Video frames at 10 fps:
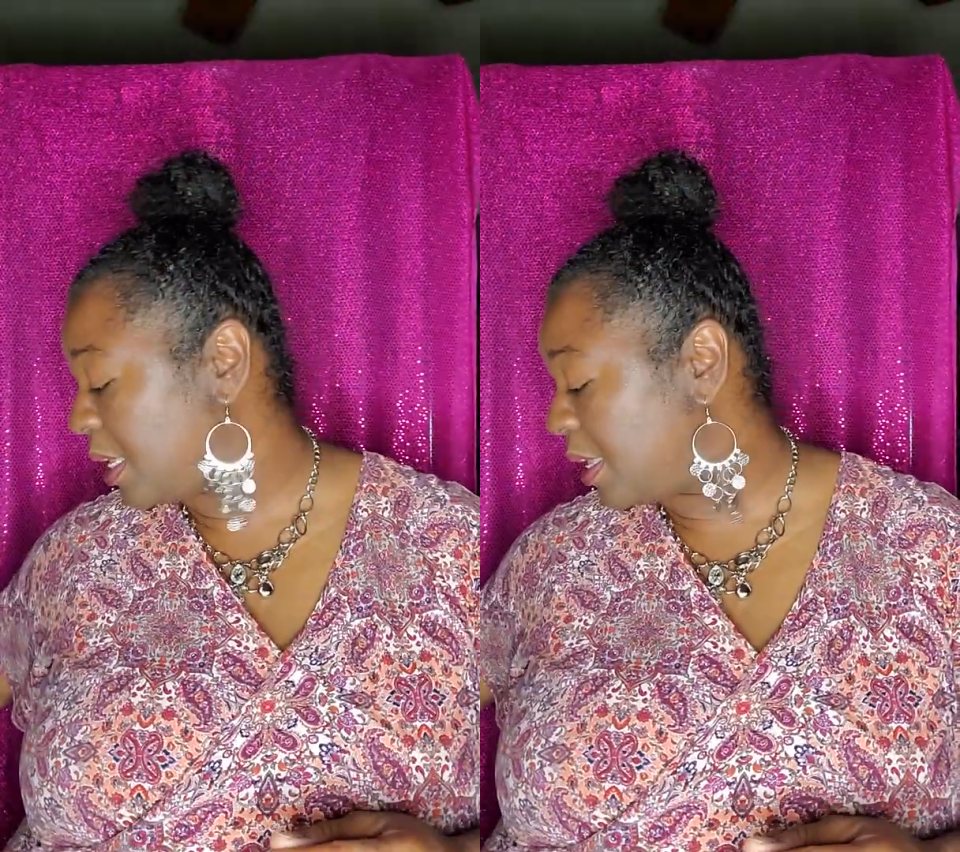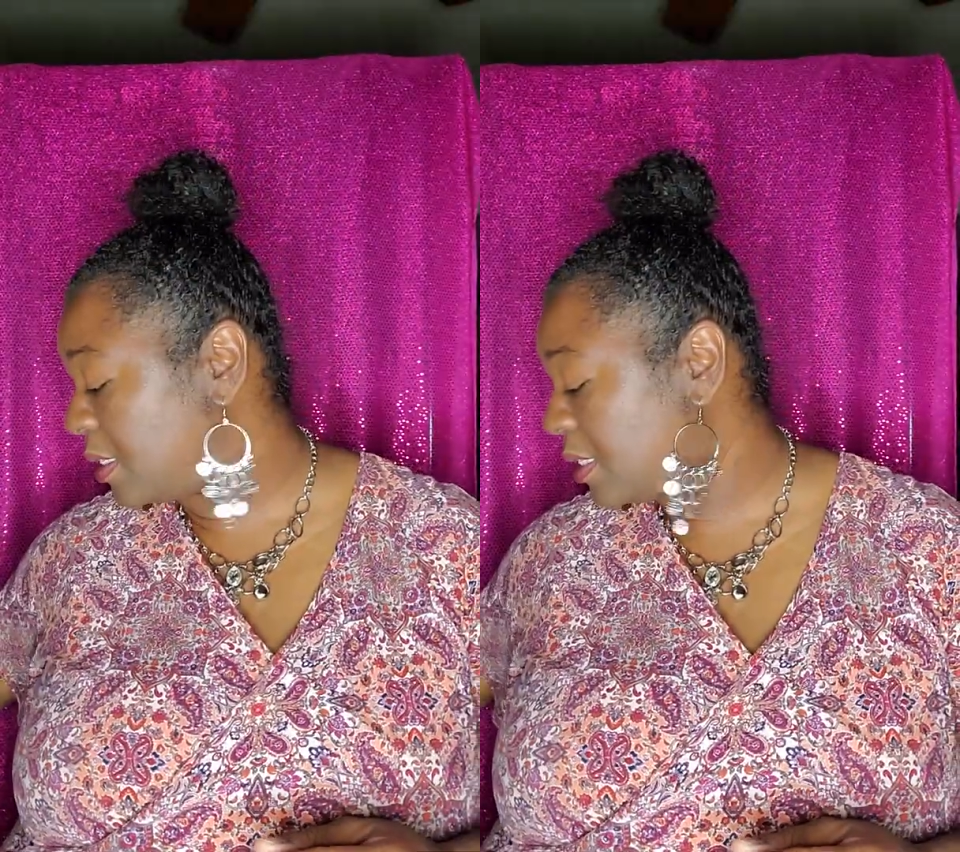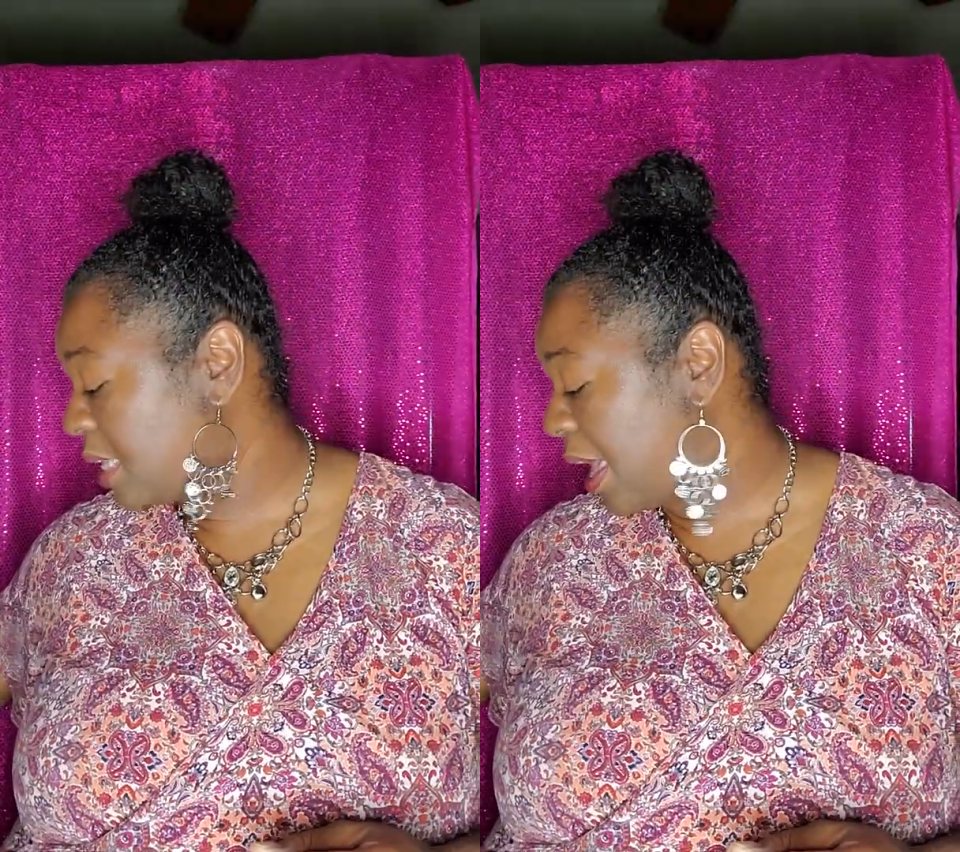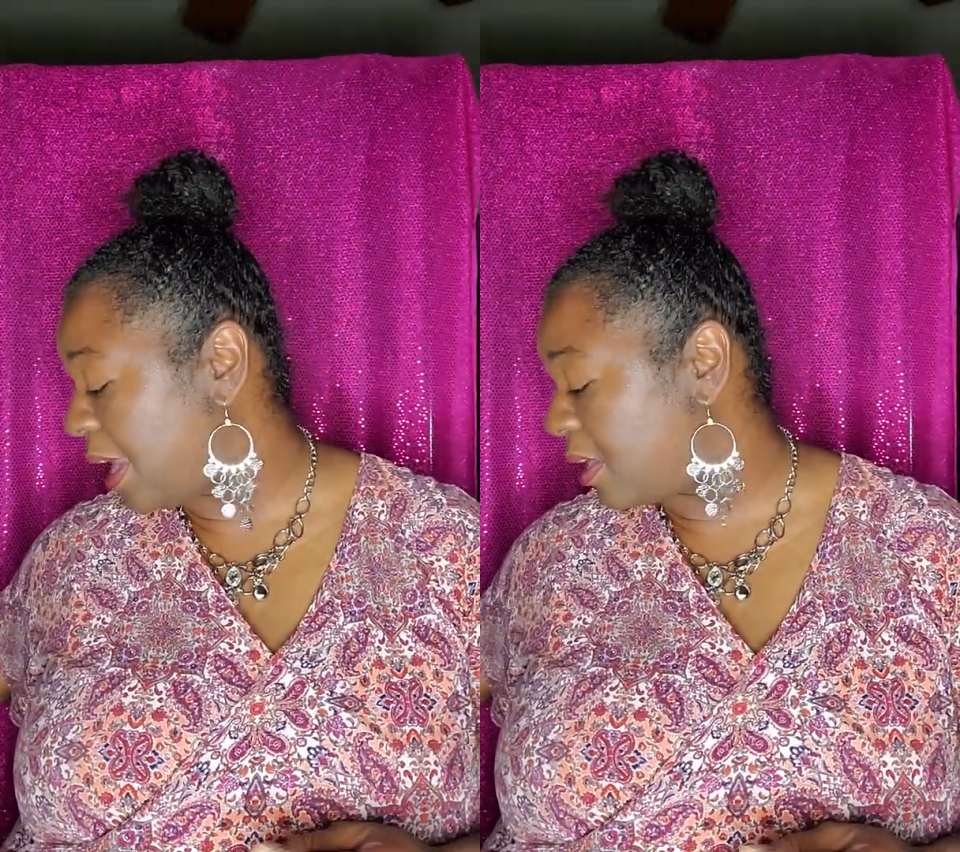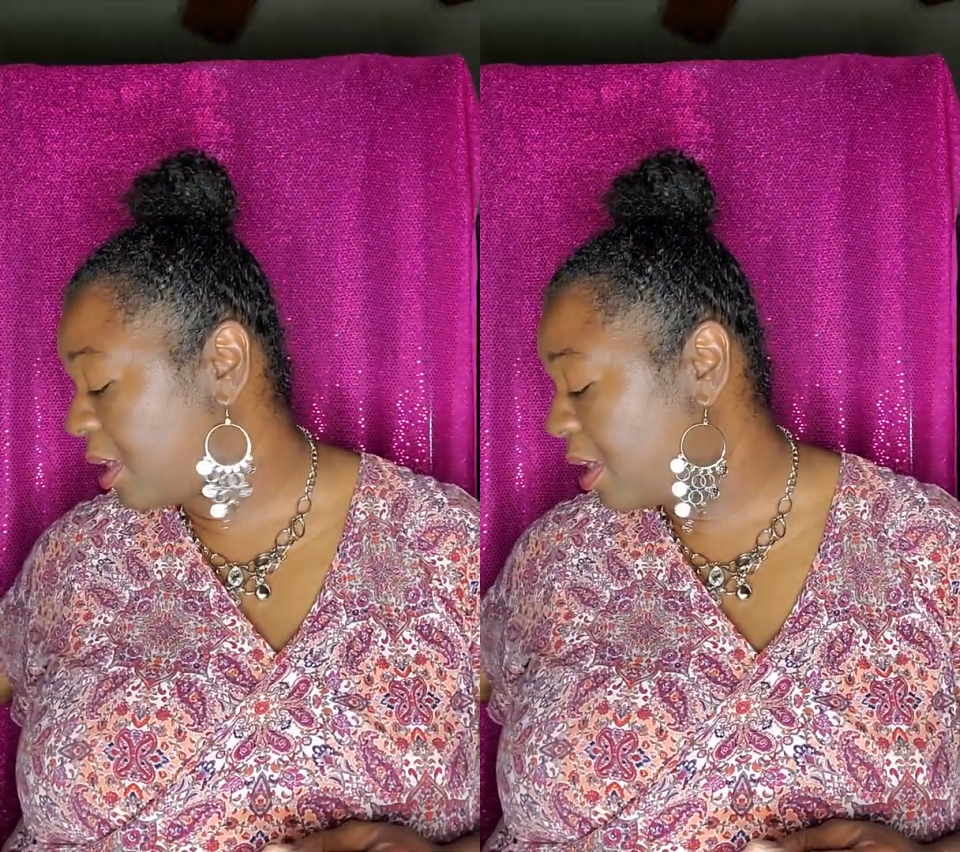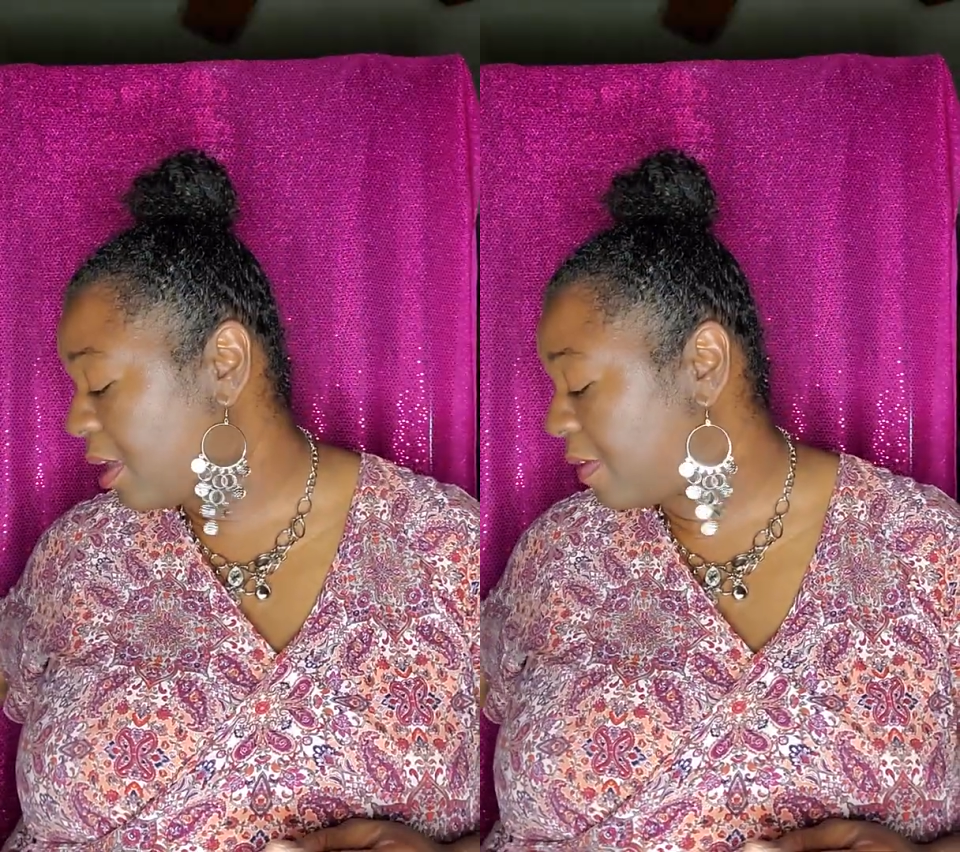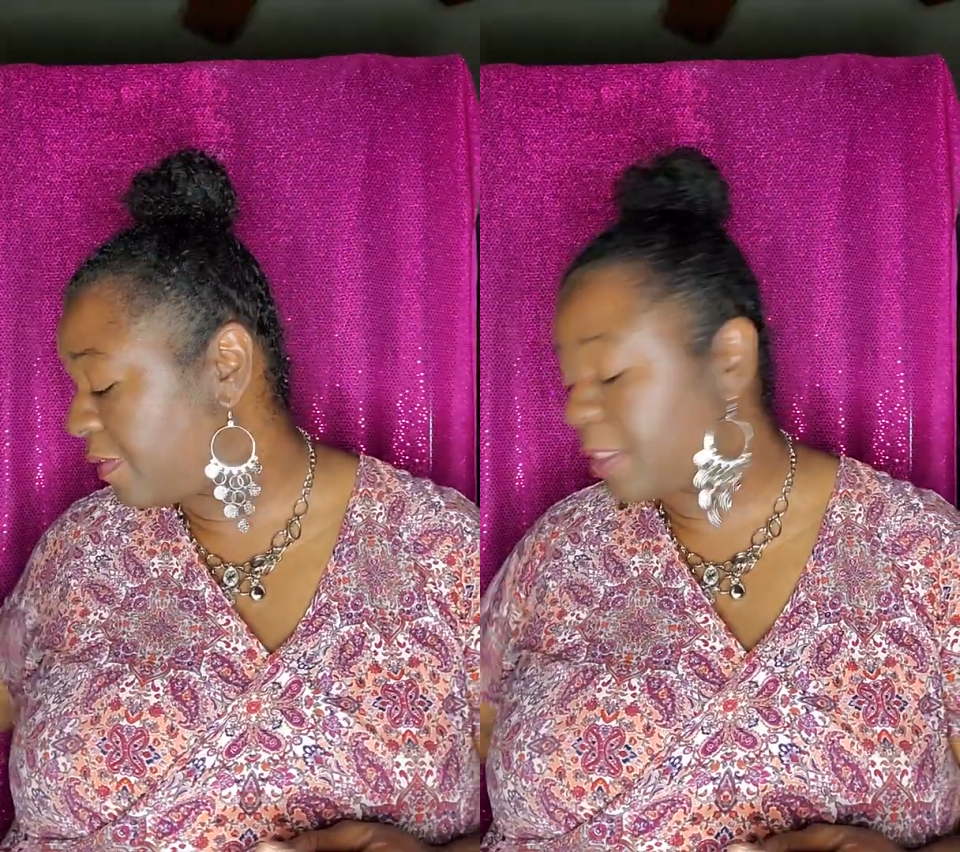inside of